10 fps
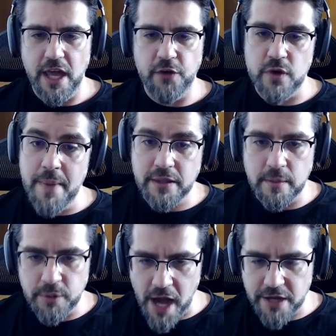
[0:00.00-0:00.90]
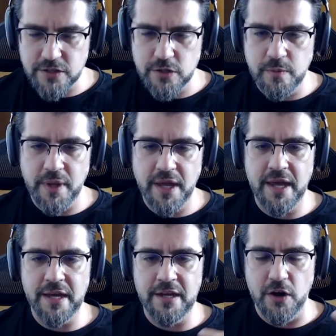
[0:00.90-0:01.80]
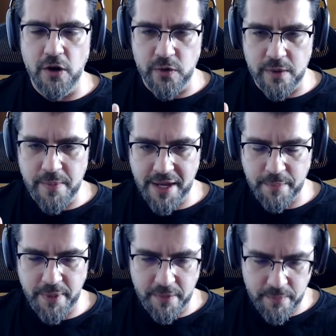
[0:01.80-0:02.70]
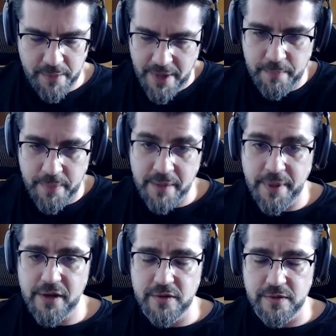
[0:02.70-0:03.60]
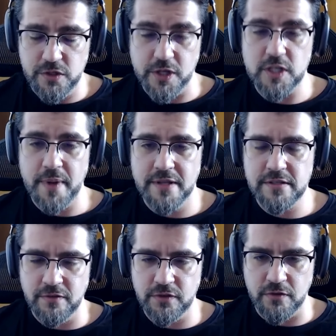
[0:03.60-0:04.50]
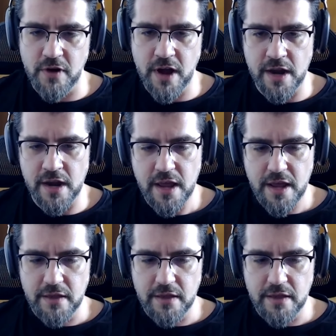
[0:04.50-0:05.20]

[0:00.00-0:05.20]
if we make the blocks too big or we make we make Bitcoin too expensive to run,